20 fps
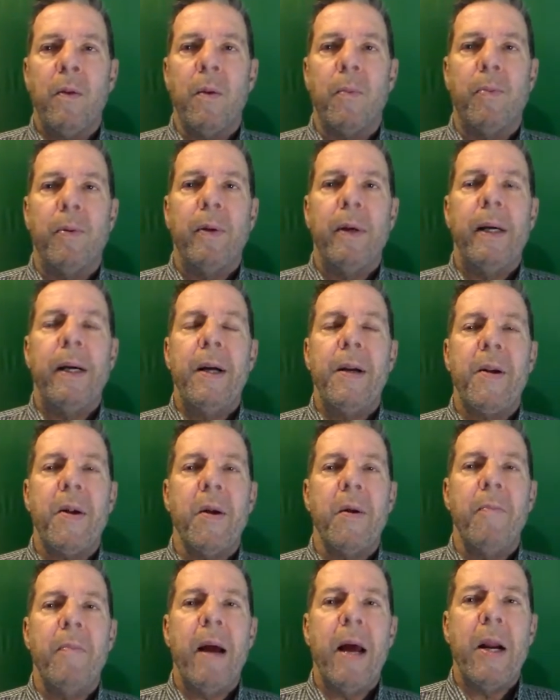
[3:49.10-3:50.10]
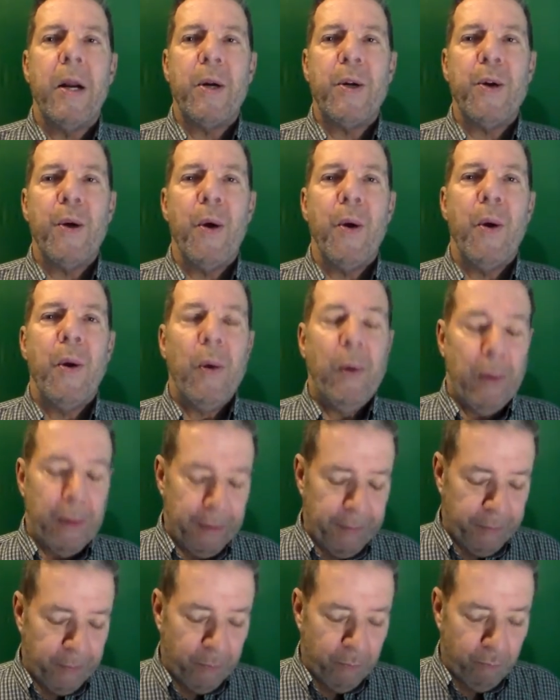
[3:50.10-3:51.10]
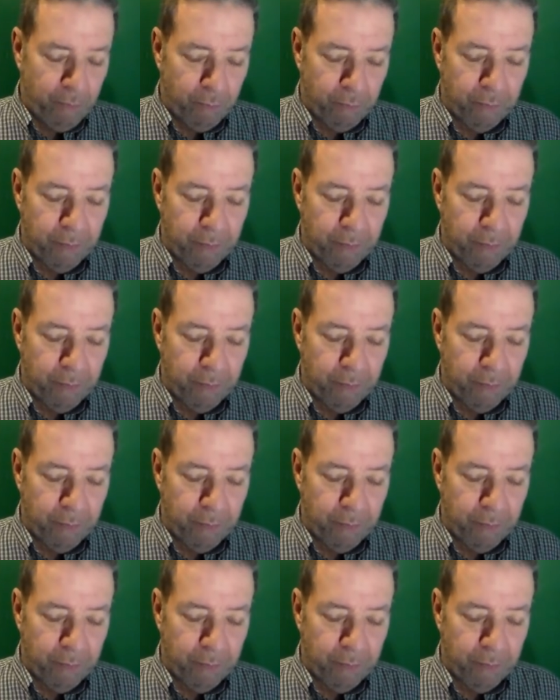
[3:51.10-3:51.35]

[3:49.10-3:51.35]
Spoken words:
the bridge, it made a turn,